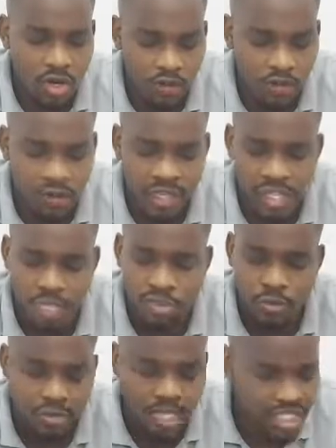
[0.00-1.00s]
coughing,
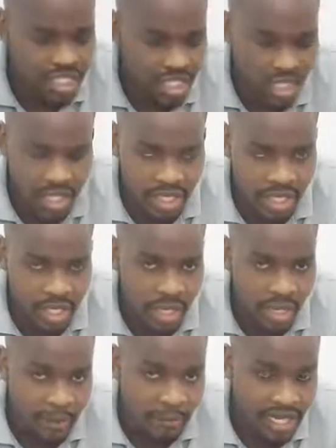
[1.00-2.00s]
too much headache,
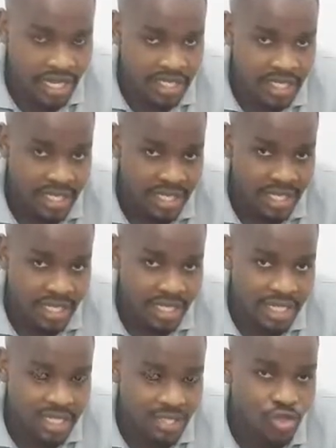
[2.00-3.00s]
but
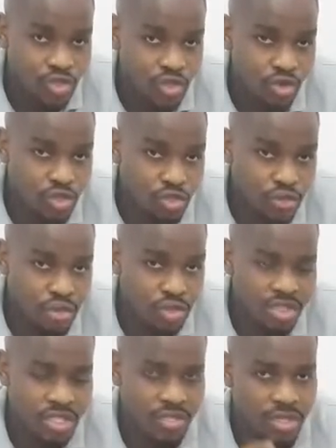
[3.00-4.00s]
it also
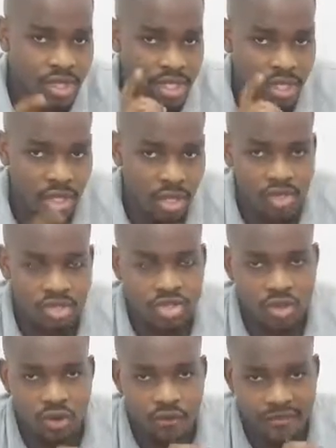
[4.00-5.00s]
contributes to the
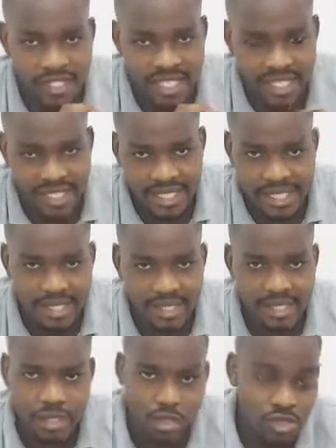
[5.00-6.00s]
loss of these
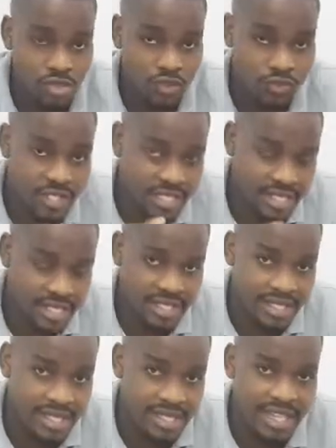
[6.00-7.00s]
tastes, loss of these
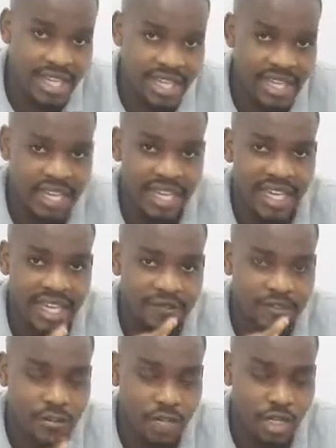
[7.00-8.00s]
senses, like
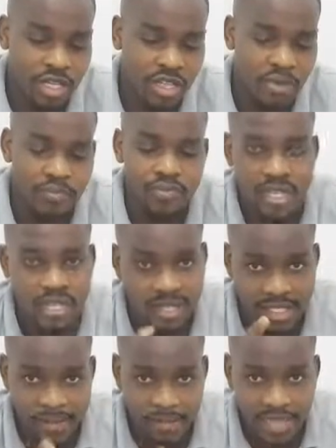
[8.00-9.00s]
I've spoken them,
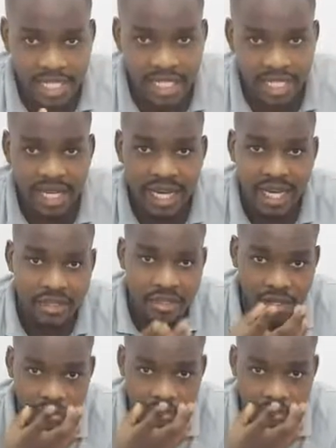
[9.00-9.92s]
the smelling and